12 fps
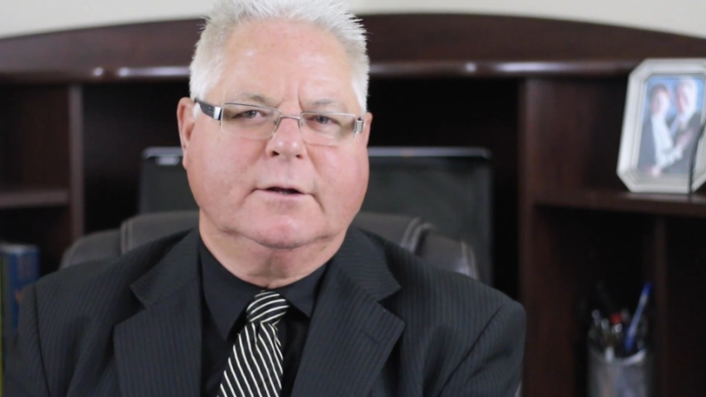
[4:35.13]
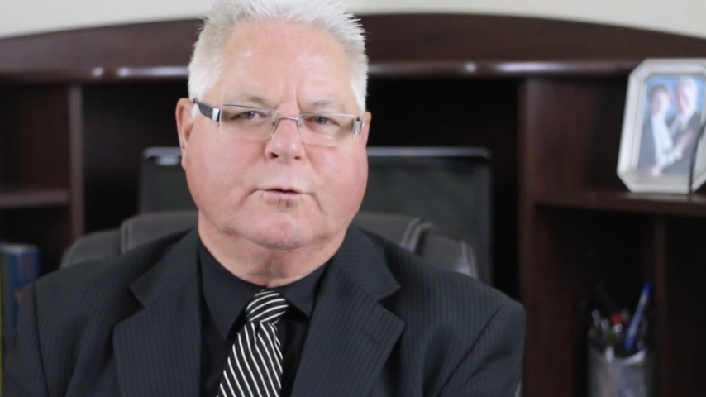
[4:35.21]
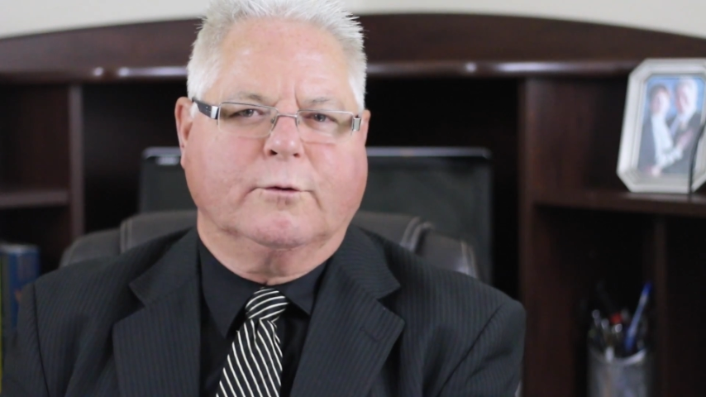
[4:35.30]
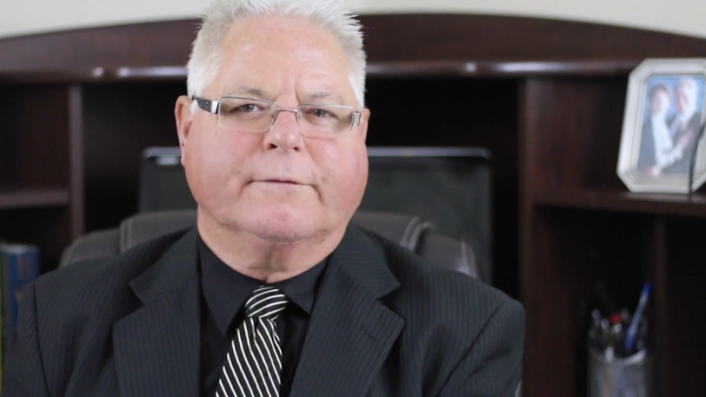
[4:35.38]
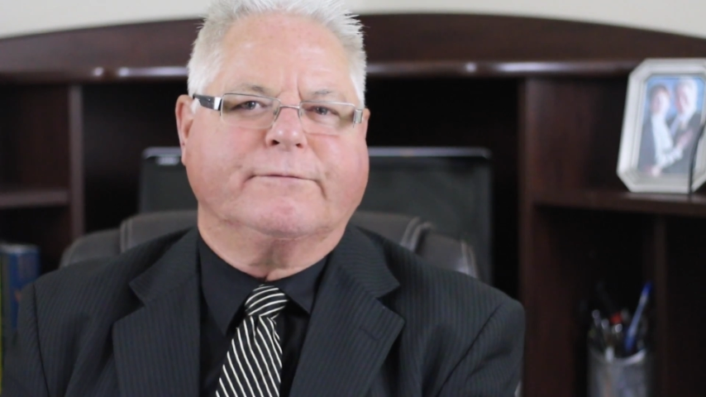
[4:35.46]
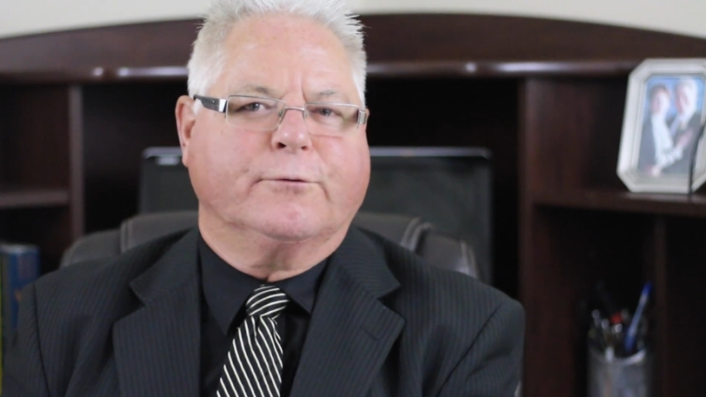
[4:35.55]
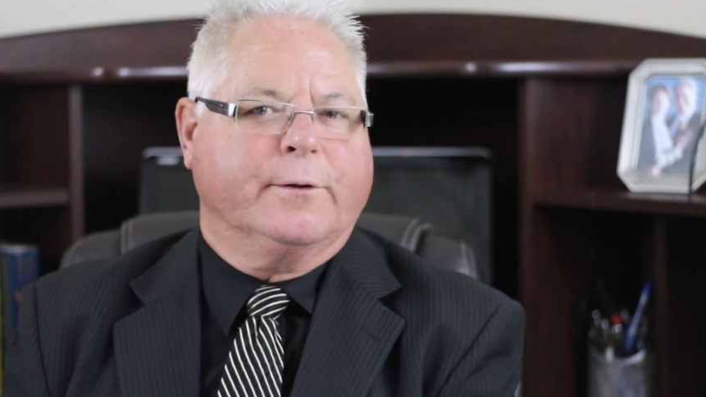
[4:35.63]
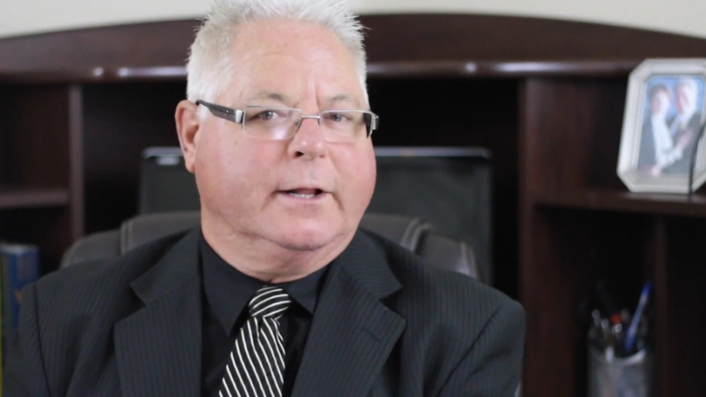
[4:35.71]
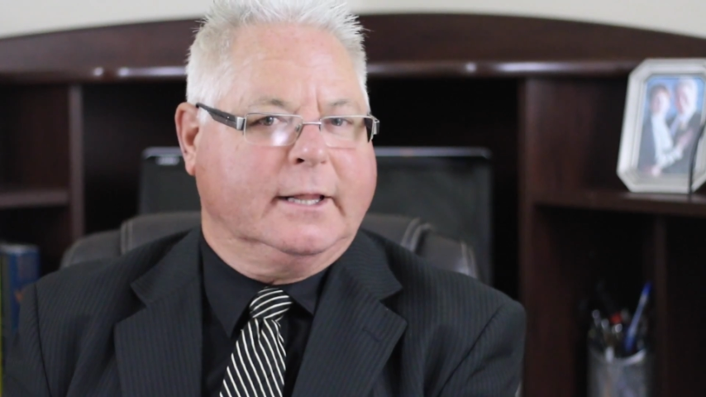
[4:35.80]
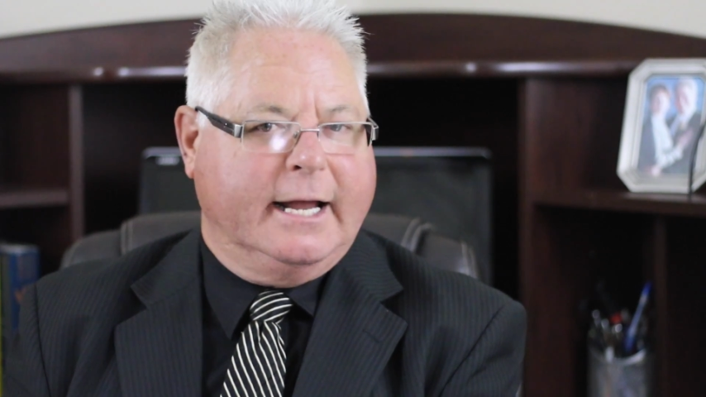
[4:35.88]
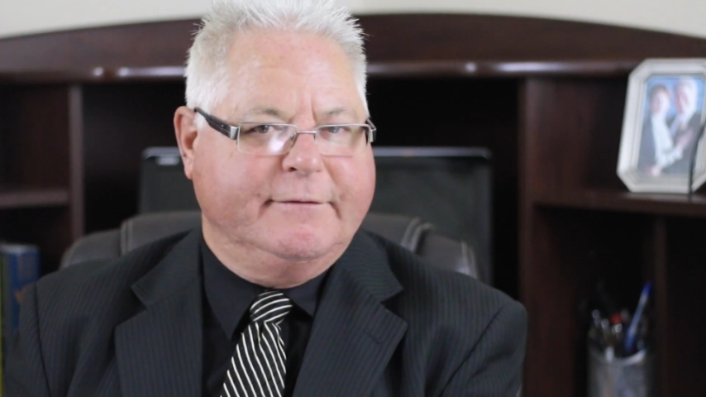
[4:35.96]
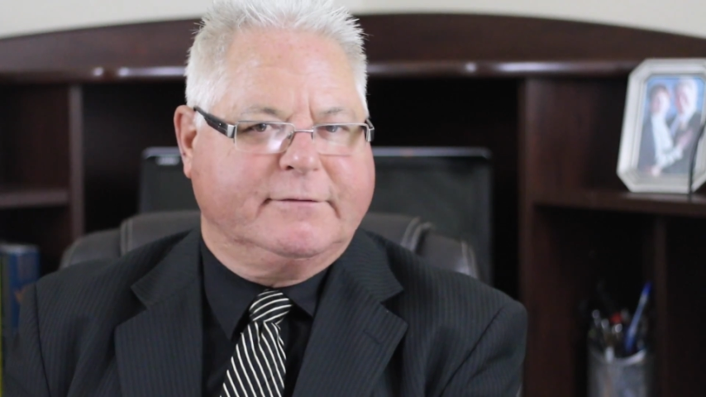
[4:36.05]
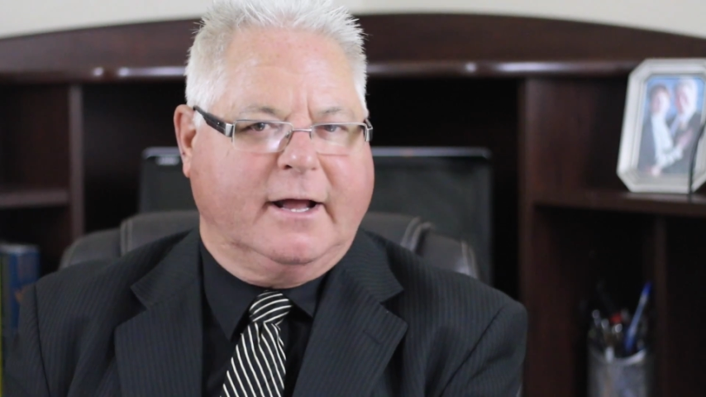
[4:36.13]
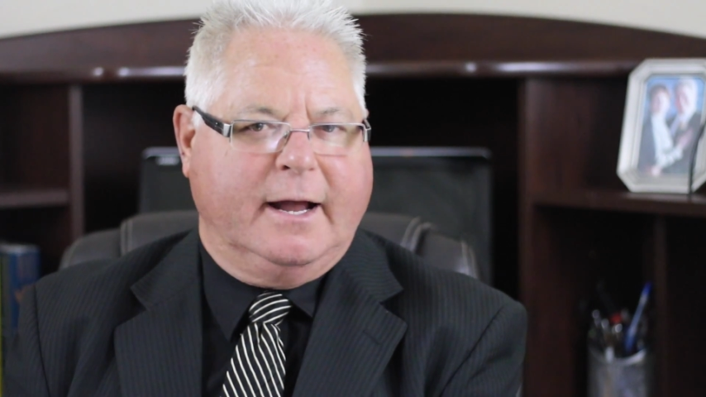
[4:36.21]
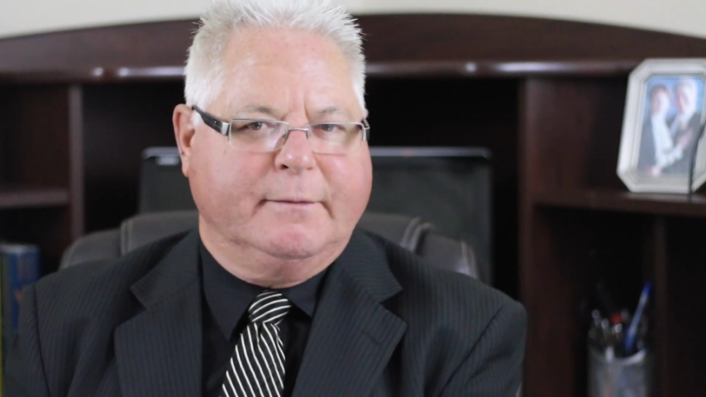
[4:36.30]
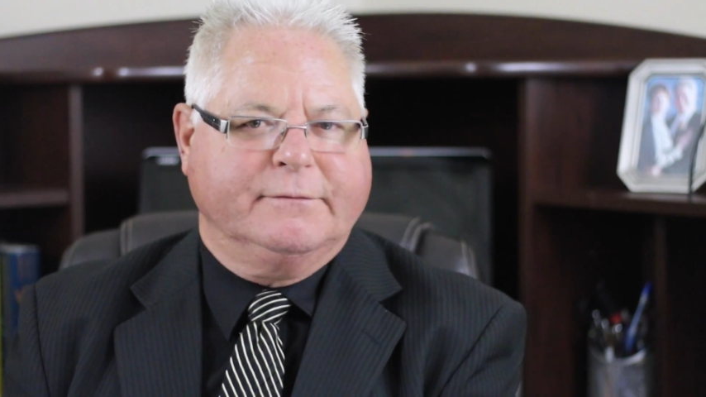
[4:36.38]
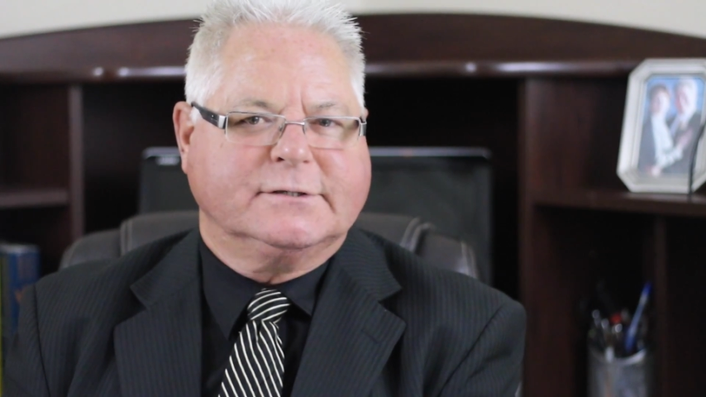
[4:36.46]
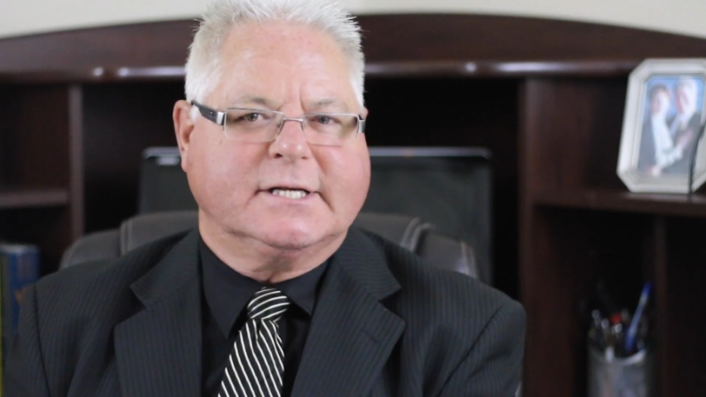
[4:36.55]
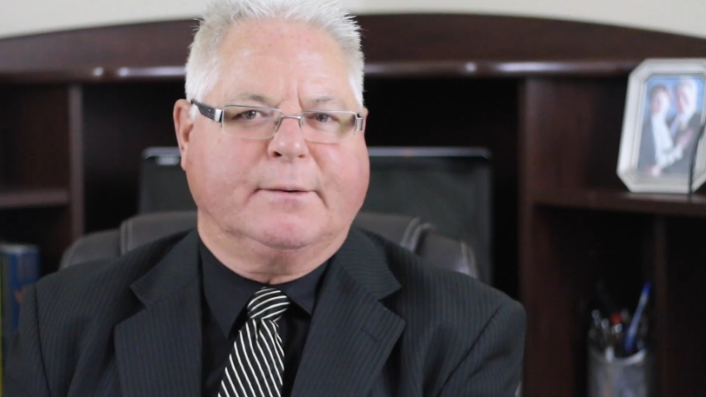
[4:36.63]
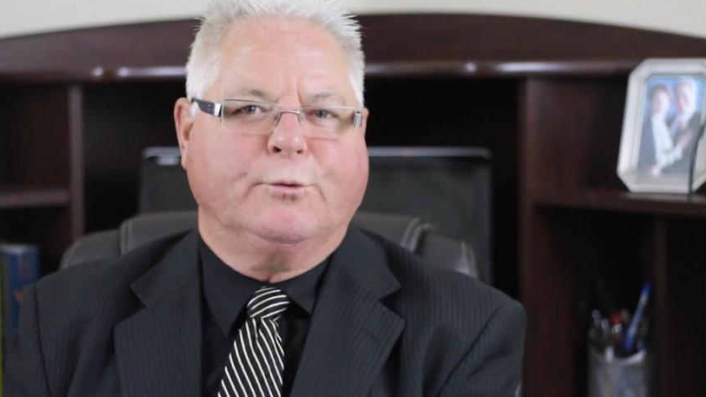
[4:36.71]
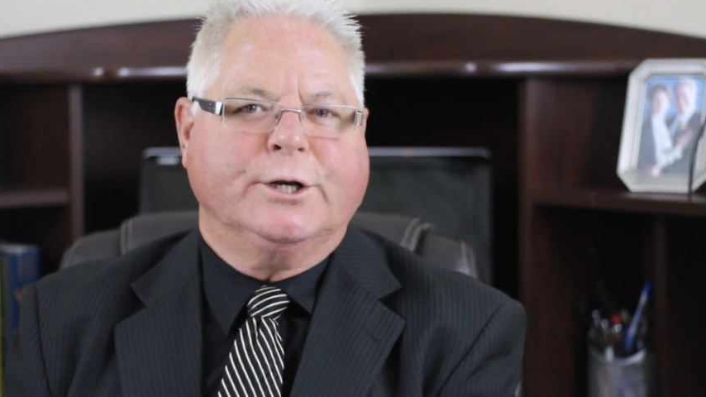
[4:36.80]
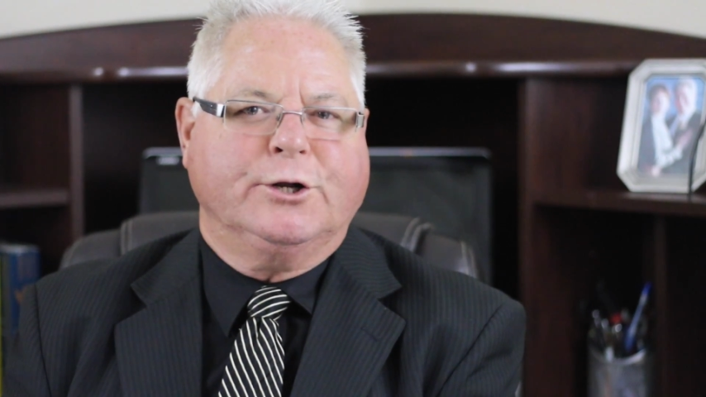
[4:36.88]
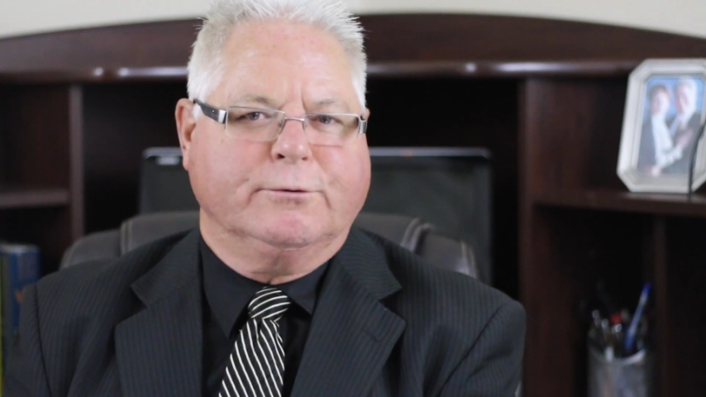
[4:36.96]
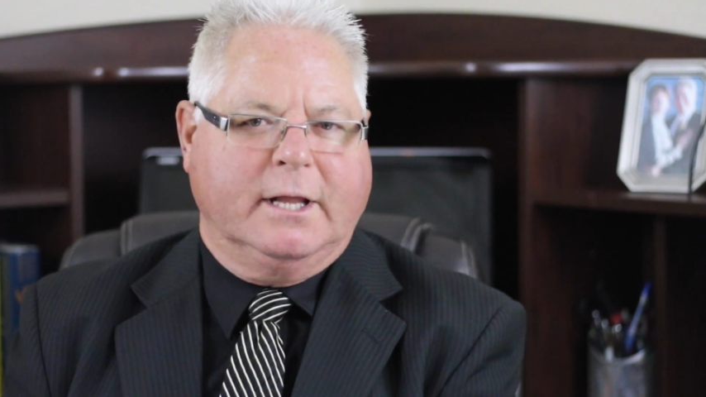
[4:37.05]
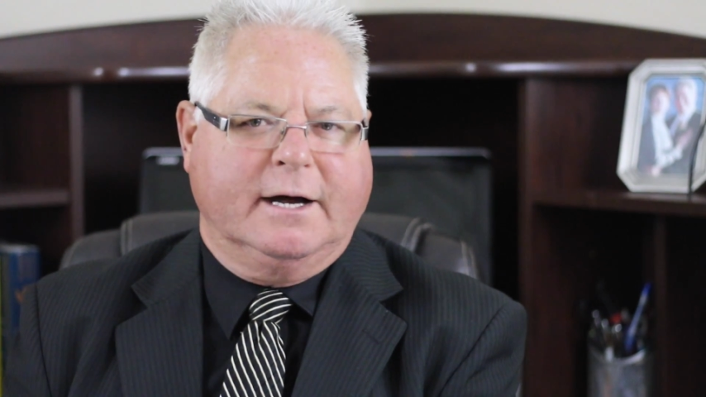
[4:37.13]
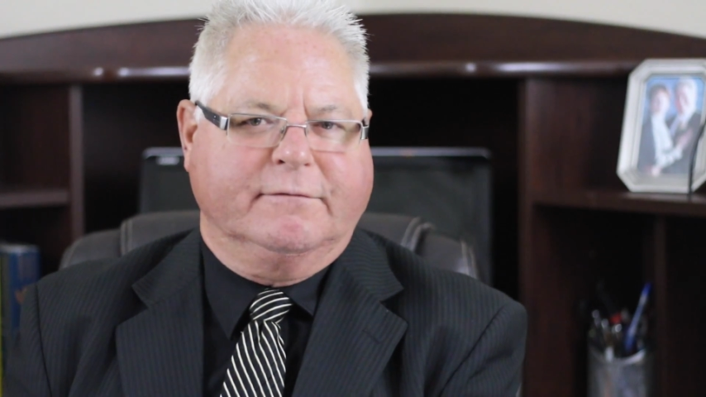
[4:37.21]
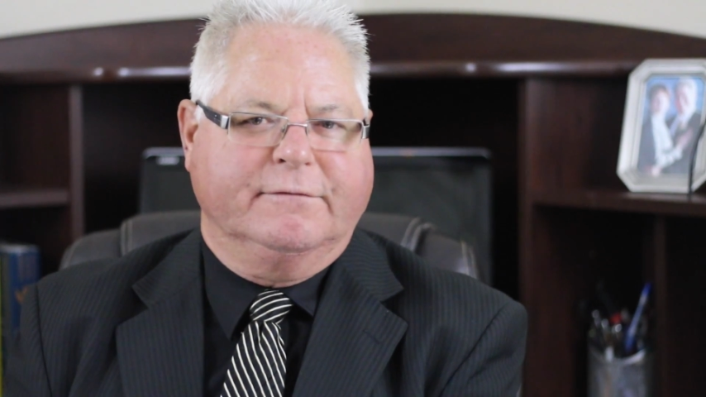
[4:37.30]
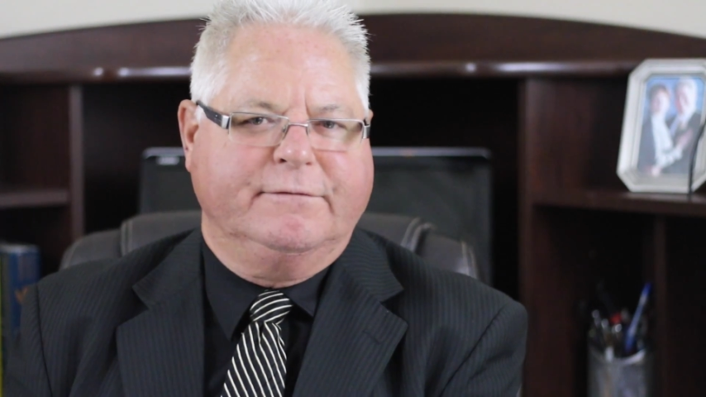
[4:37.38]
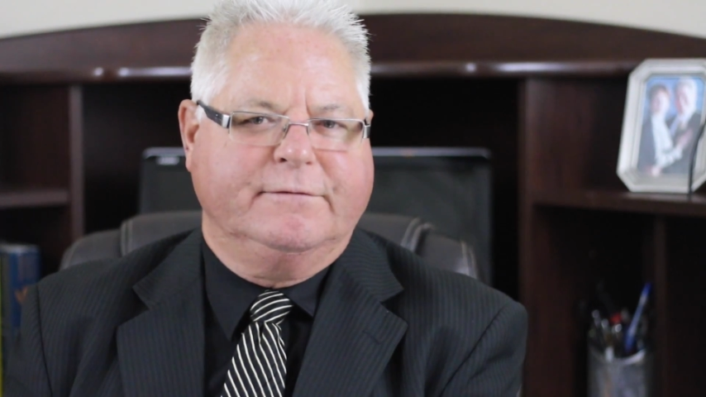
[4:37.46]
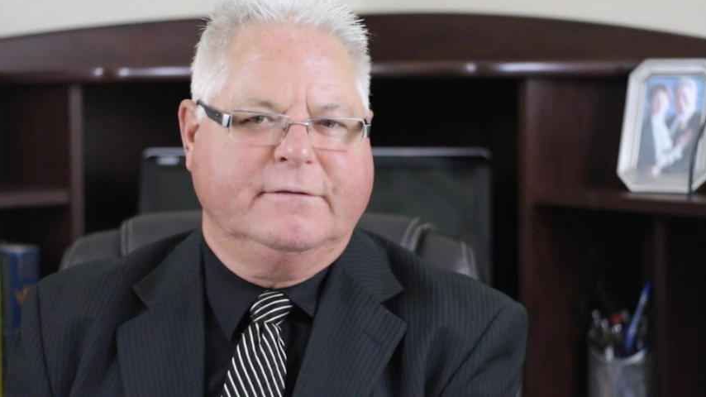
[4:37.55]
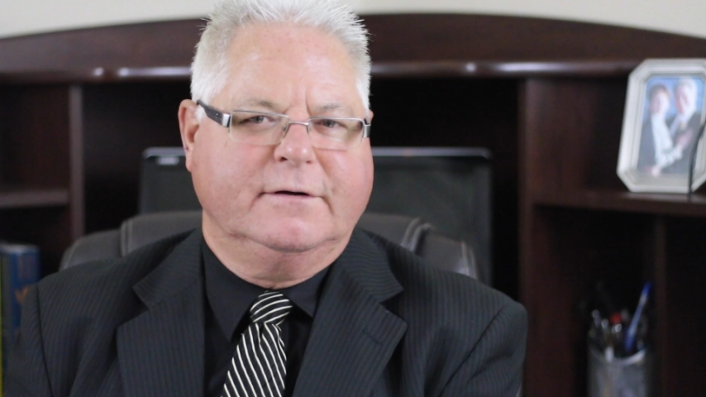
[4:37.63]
or for the lifetime of someone you love,